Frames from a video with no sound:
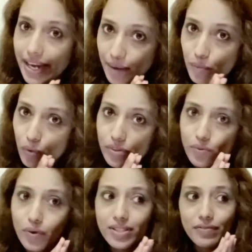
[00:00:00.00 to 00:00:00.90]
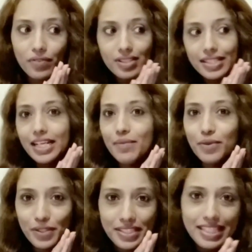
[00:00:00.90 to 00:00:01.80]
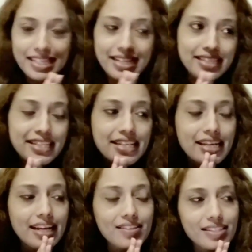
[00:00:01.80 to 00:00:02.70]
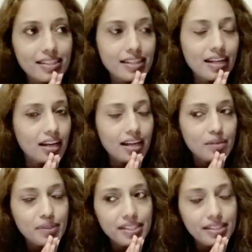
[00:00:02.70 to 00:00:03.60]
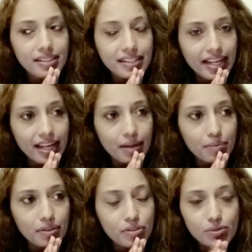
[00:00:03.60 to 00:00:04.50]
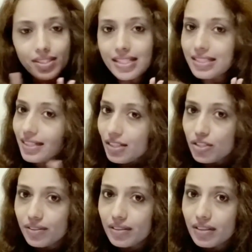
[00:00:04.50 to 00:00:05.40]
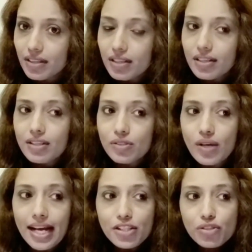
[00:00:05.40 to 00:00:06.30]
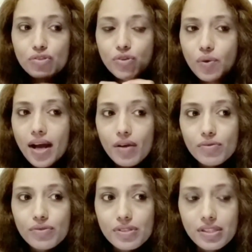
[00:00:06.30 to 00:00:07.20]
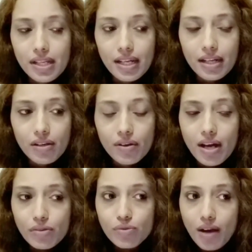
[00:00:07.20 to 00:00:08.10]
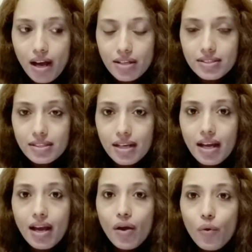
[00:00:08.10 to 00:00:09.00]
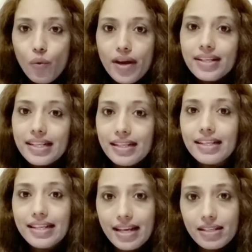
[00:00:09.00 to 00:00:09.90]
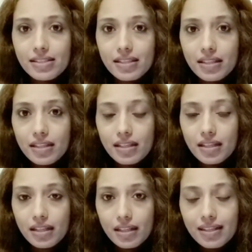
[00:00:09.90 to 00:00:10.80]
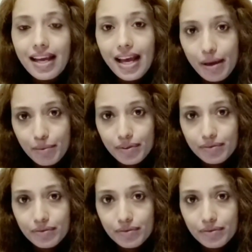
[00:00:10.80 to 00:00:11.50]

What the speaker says: airport? What is the first thing I'm gonna need? And I was like, I'll be needing a cab to a destination, so I should know how to say or how to ask, where can I get a cab,